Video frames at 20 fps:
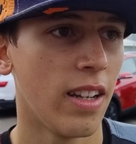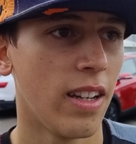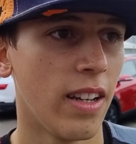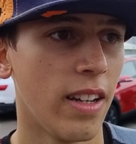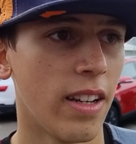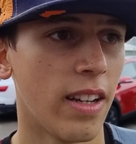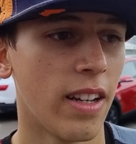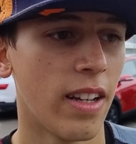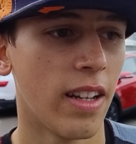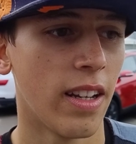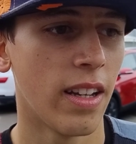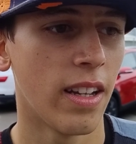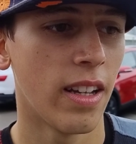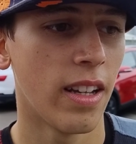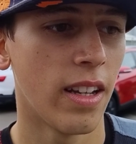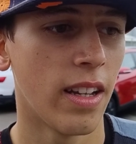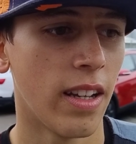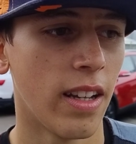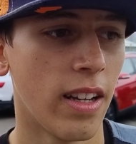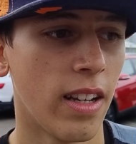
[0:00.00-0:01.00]

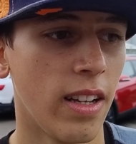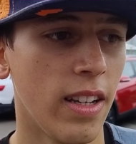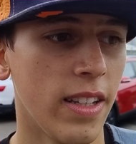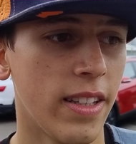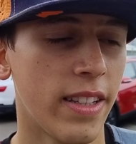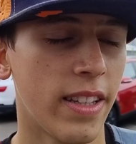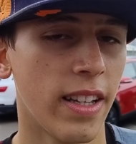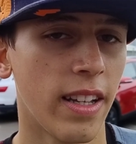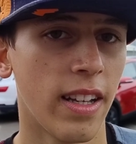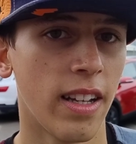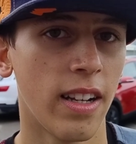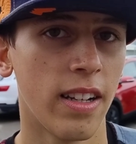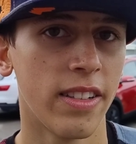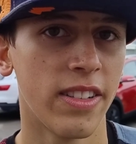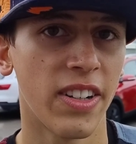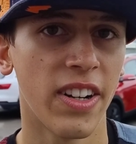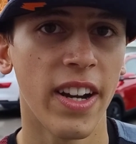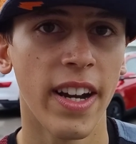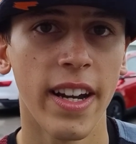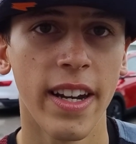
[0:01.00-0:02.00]
in little
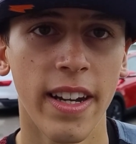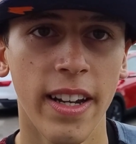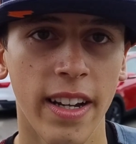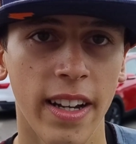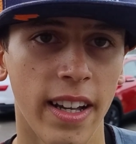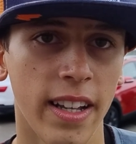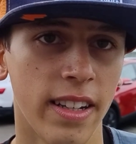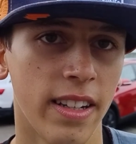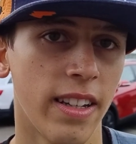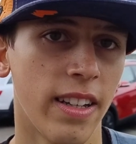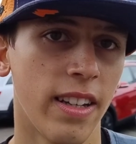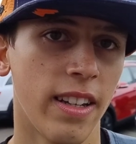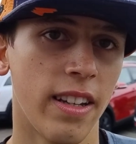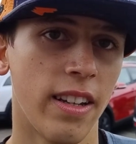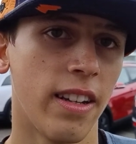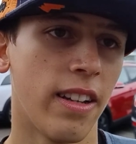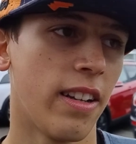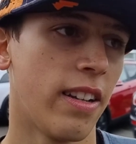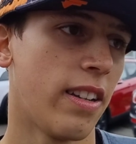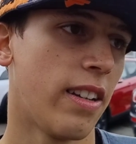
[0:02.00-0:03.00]
training and
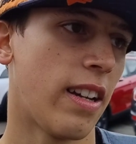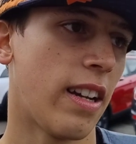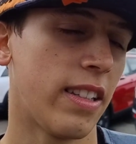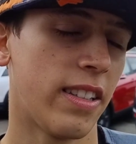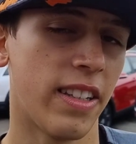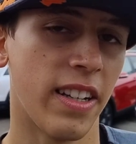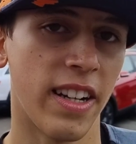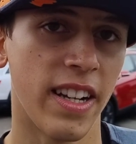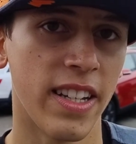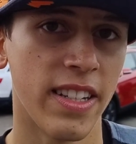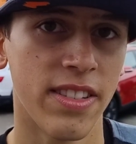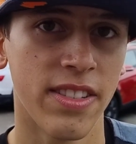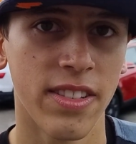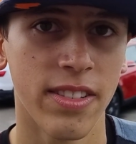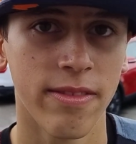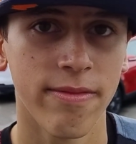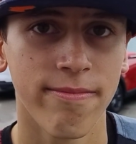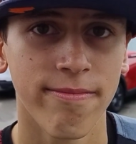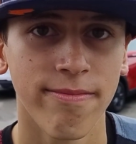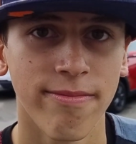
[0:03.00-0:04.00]
at the race.